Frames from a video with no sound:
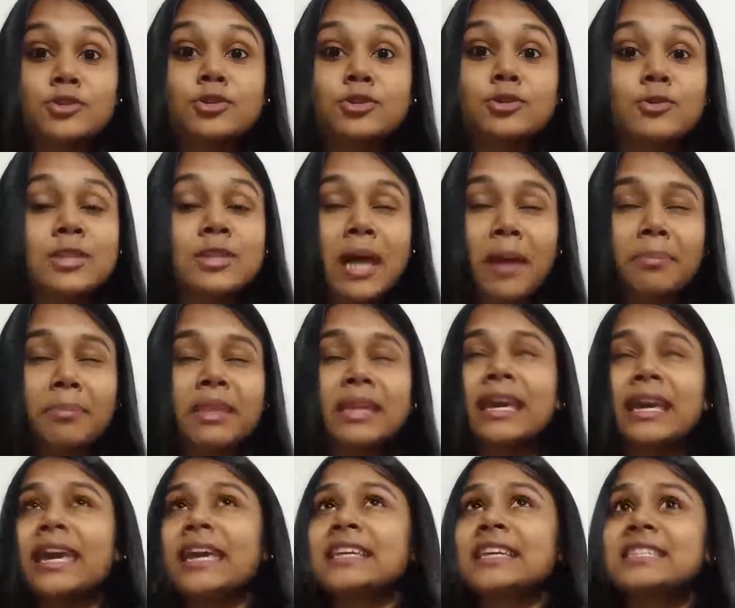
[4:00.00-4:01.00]
to do
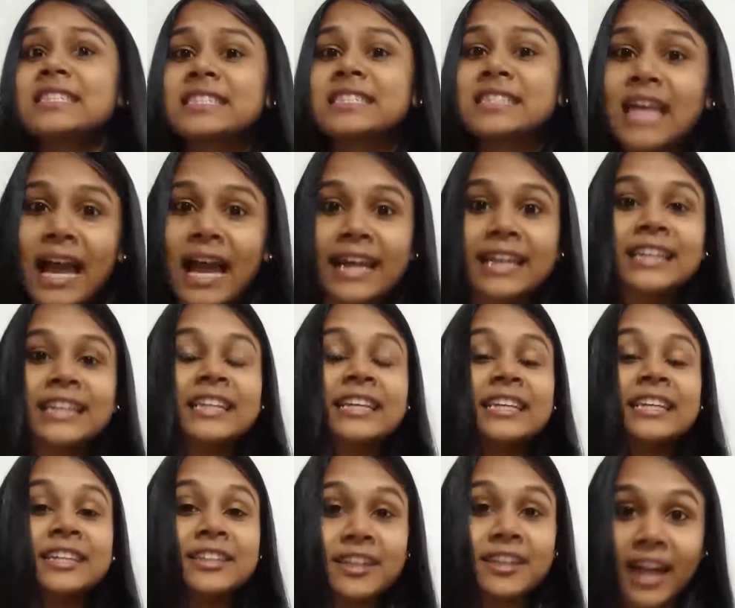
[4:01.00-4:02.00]
something
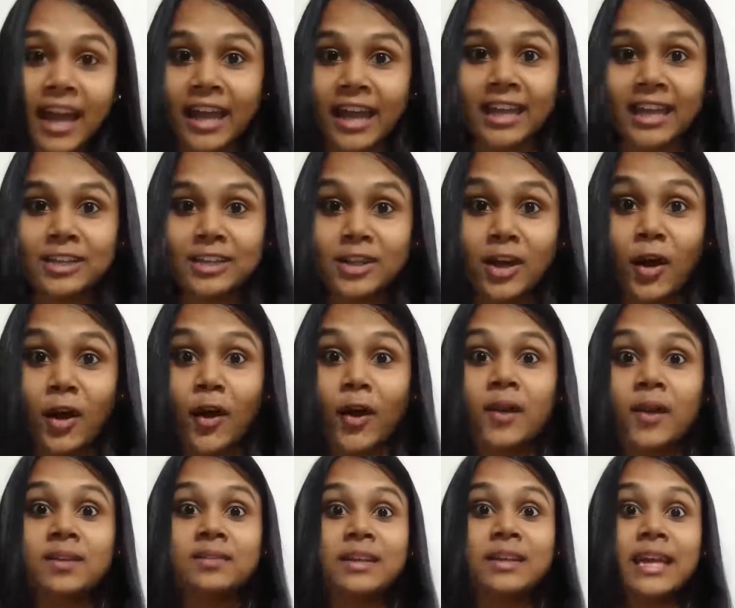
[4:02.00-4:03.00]
exactly right
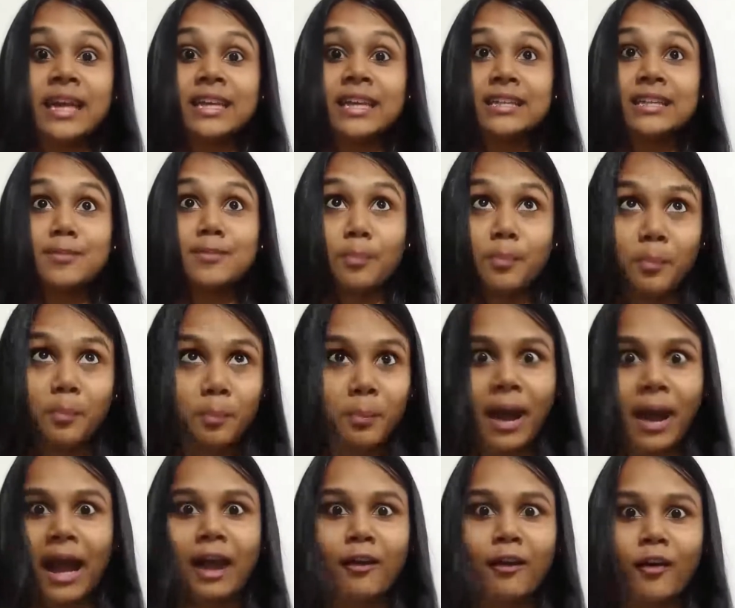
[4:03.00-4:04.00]
or
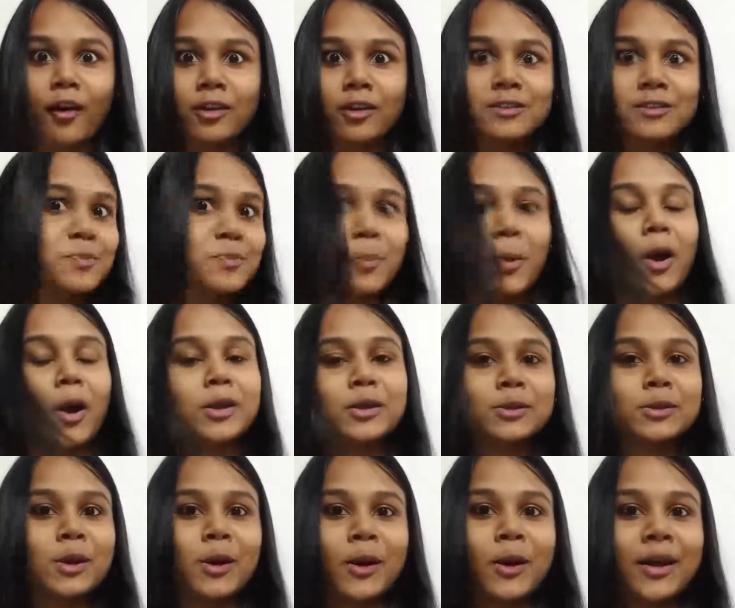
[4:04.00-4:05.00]
bang on,
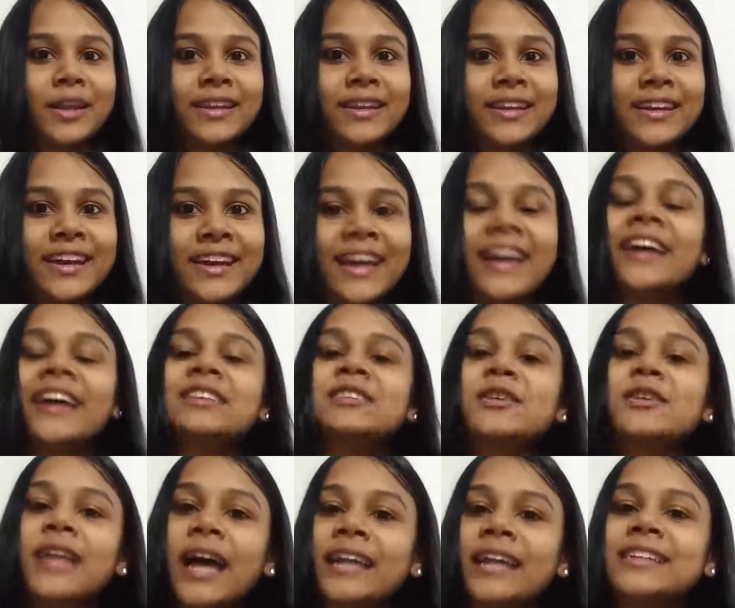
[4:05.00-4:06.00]
spot on.
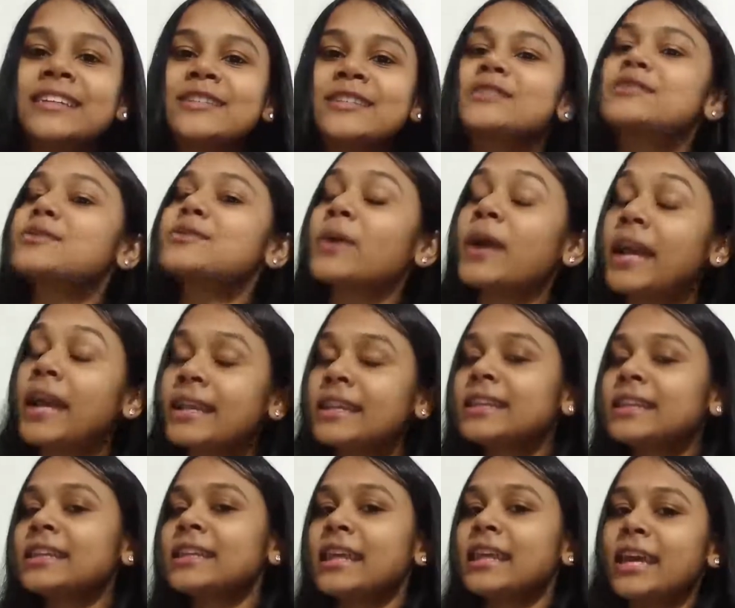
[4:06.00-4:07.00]
So that is to
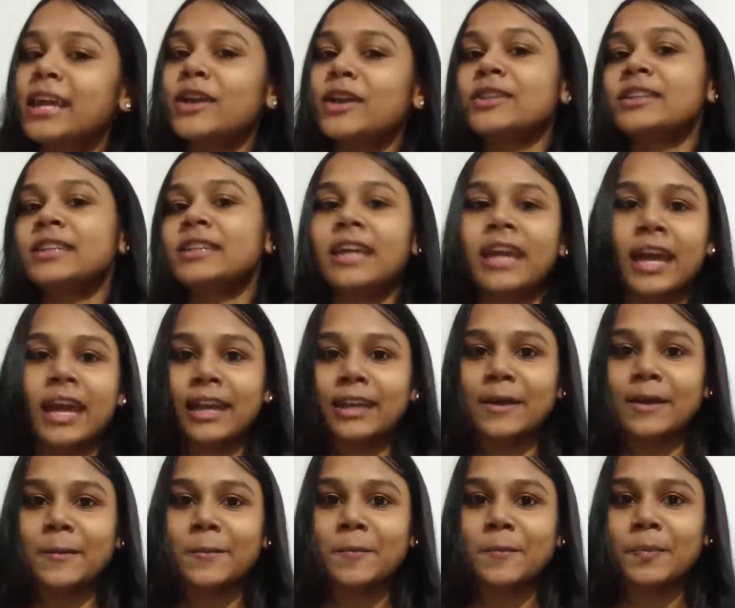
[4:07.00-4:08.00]
hit the nail on the
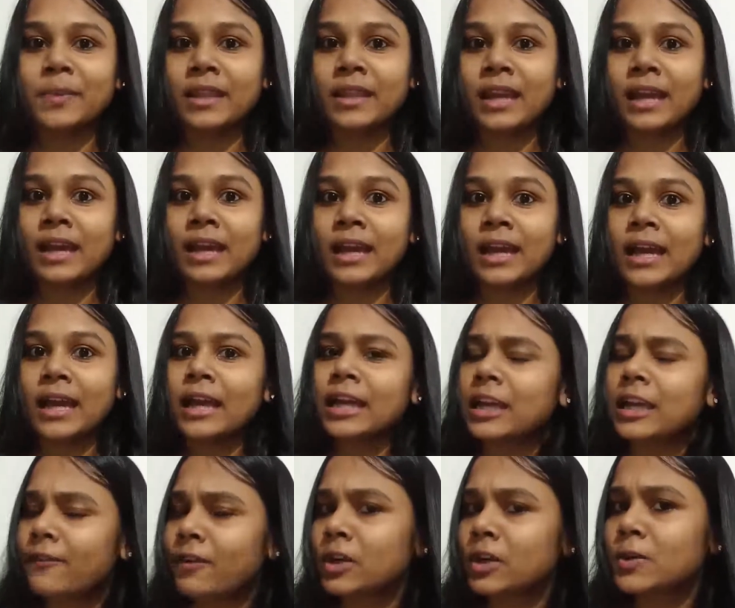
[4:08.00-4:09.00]
head.
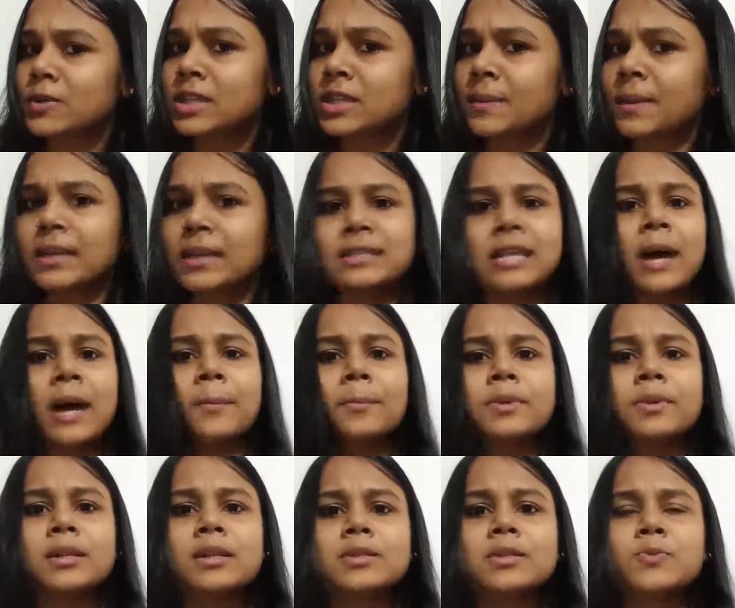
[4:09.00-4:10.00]
Giving you some
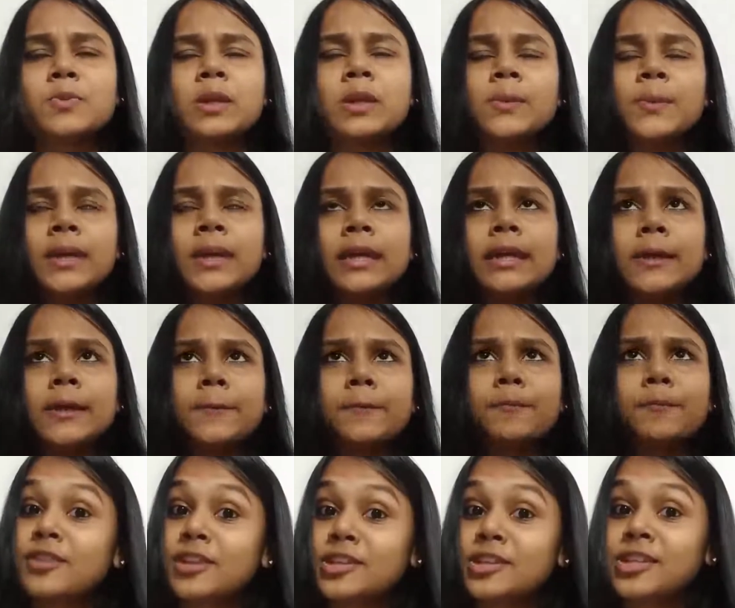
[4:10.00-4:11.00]
examples will be,
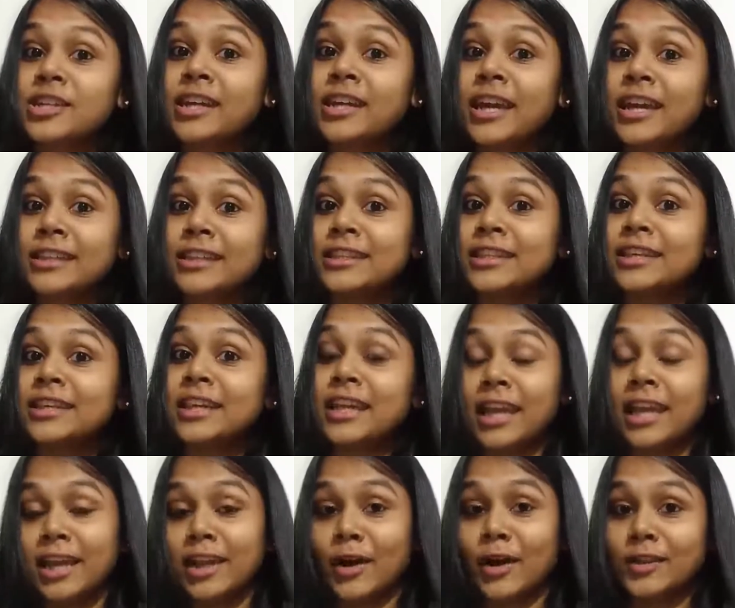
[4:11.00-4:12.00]
Rishi hit the
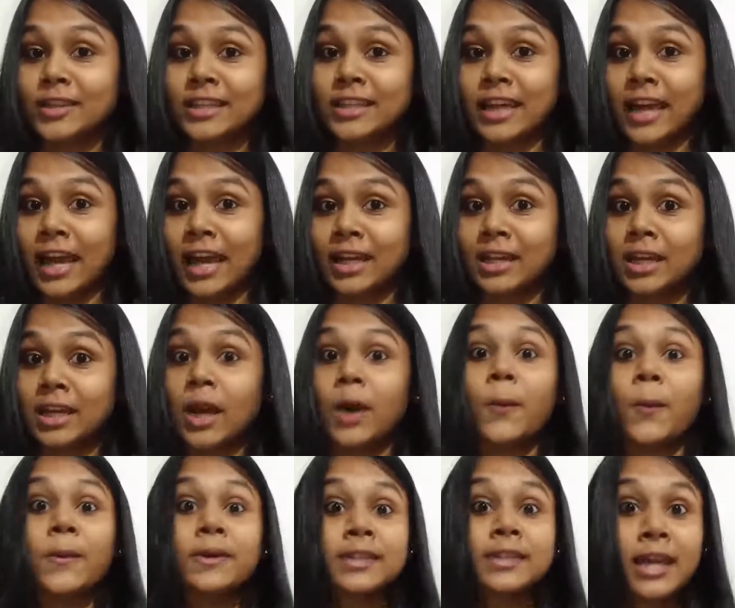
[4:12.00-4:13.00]
nail on the head
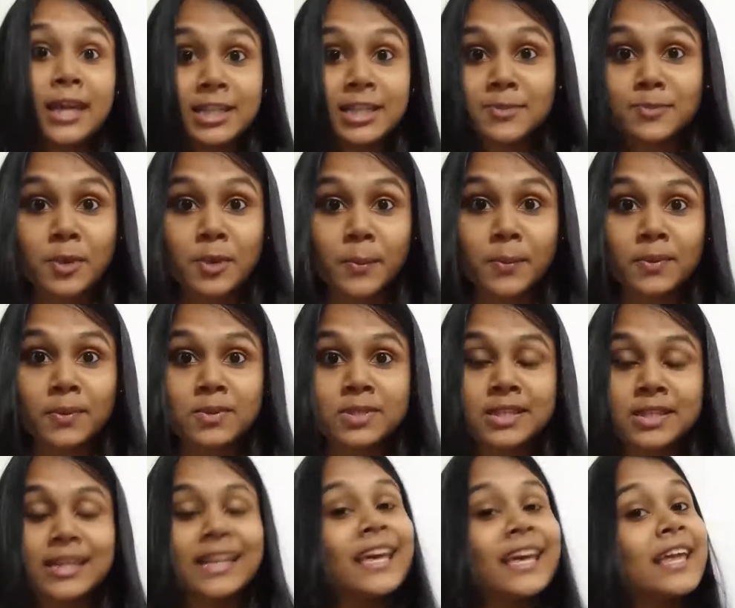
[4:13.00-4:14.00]
with his
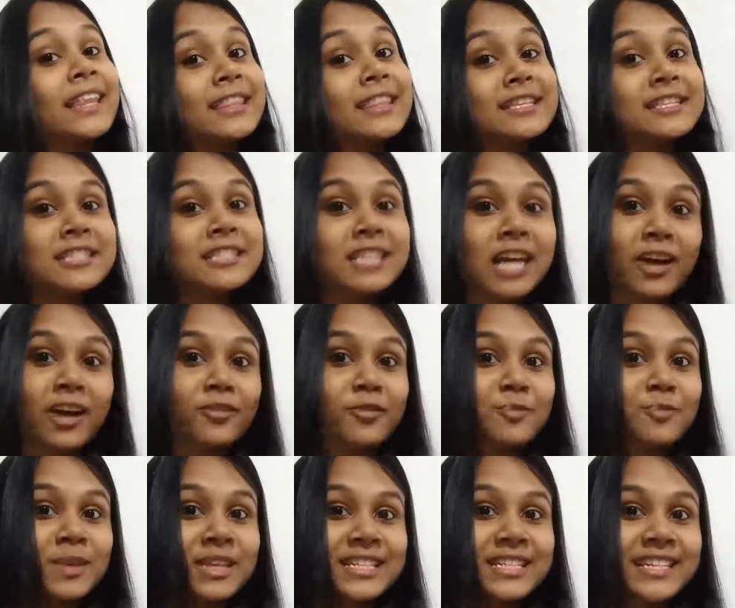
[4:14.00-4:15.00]
proposal in the staff
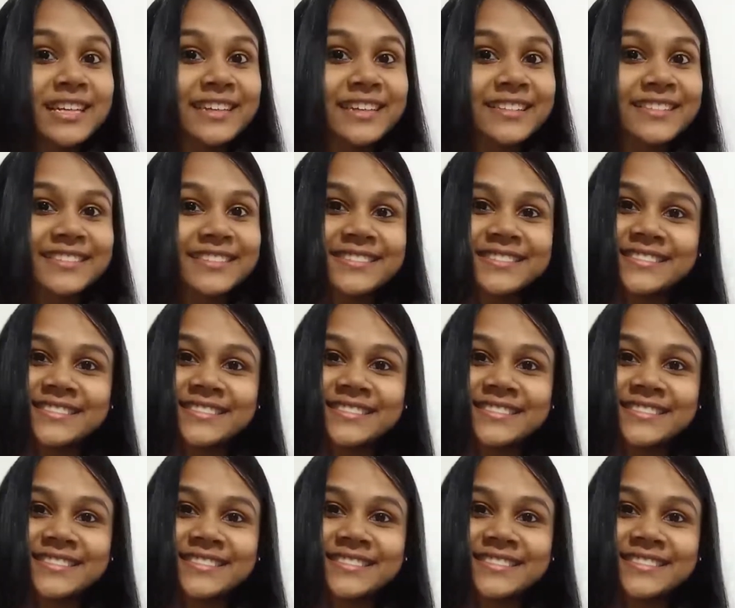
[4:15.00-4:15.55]
meeting.